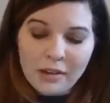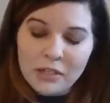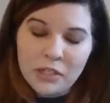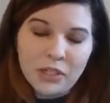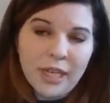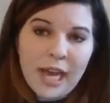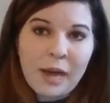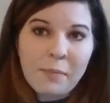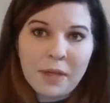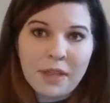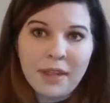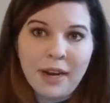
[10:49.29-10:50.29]
I was really
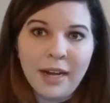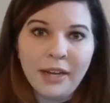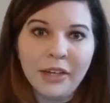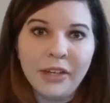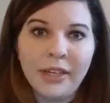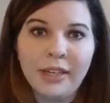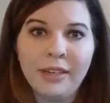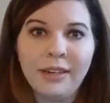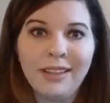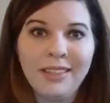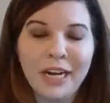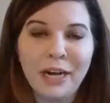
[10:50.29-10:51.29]
happy that I could,
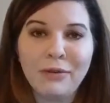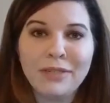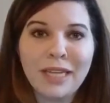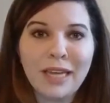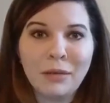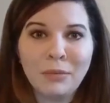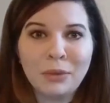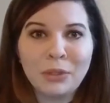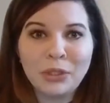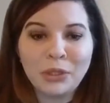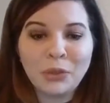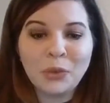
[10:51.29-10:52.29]
that I was
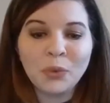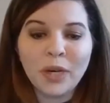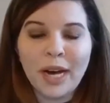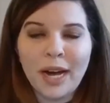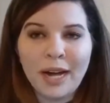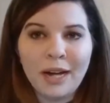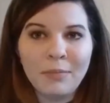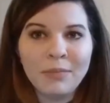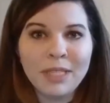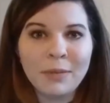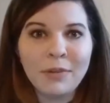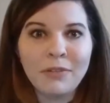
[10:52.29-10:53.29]
able to grab
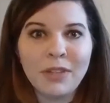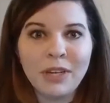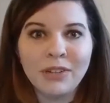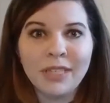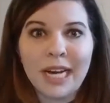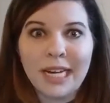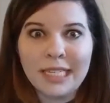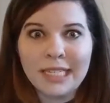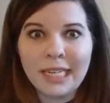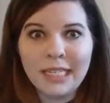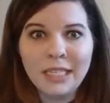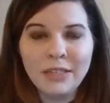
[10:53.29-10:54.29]
some of their last
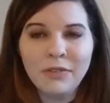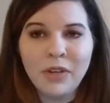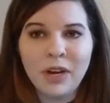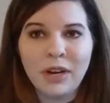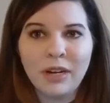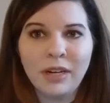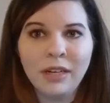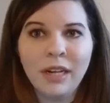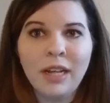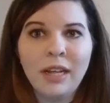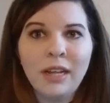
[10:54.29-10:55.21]
skeins of yarn.